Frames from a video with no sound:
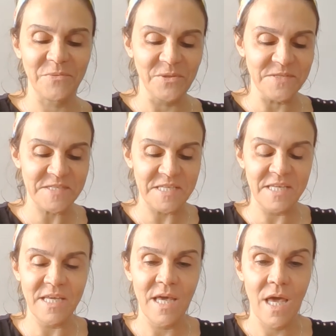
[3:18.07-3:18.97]
we'll
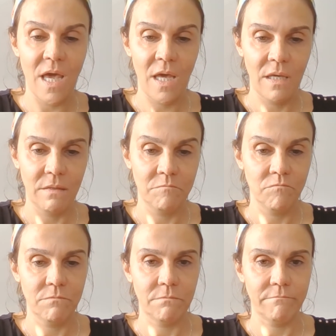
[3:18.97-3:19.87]
see
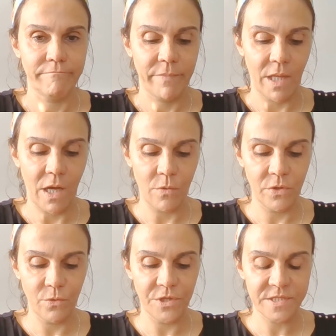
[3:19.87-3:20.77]
how it
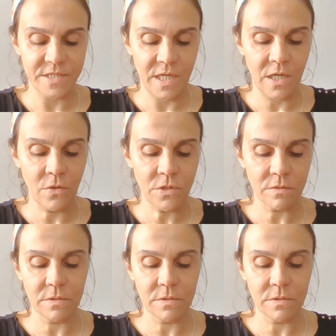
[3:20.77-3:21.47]
works out.